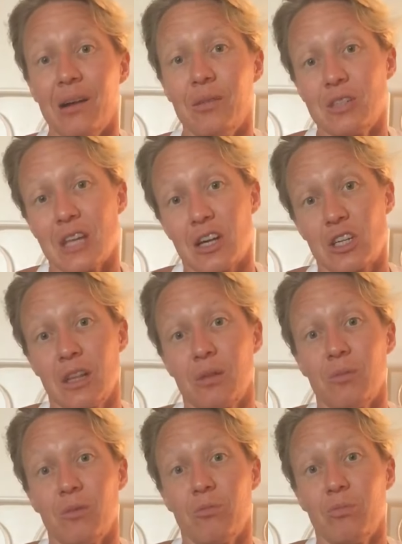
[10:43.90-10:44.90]
was actually the
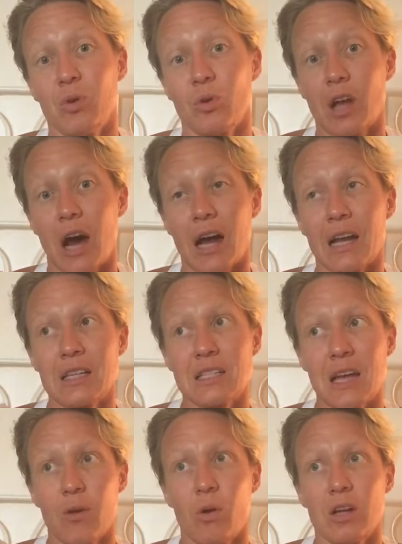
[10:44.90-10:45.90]
moon goddess,
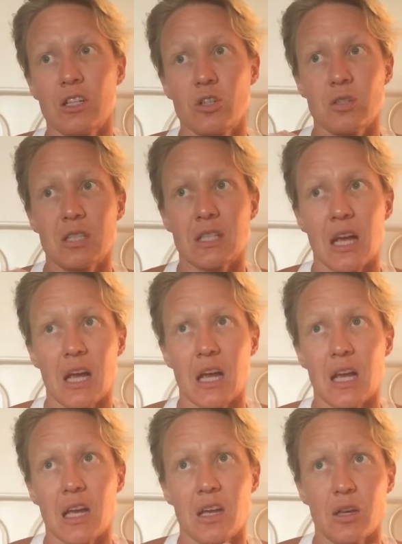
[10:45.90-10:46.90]
I want to say,
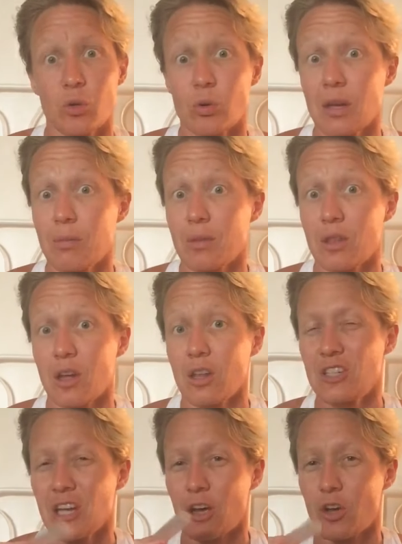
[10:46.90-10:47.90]
in Greek
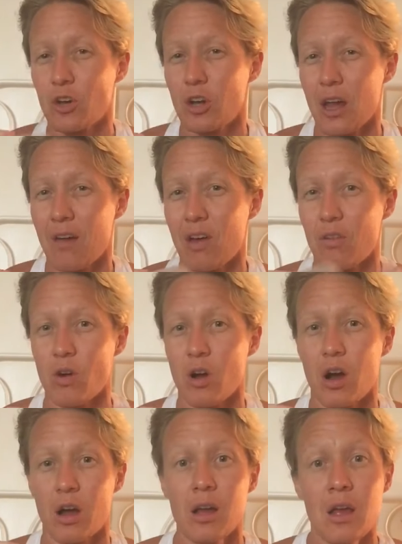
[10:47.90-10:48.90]
mythology. I could have that
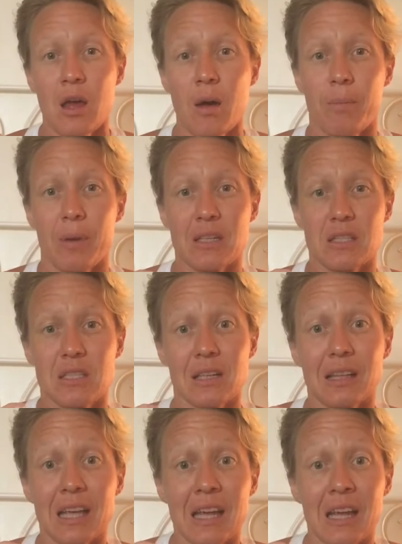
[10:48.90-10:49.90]
wrong, but
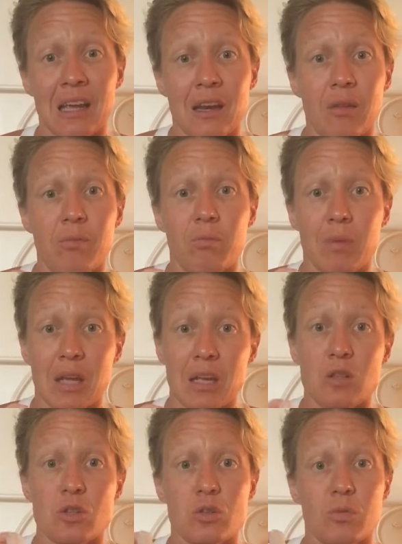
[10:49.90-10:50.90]
Selene
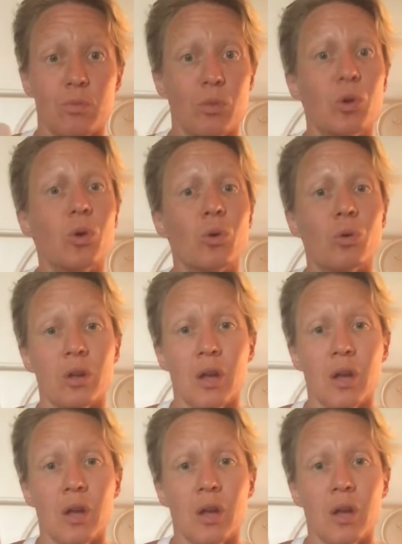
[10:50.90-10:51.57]
means moon.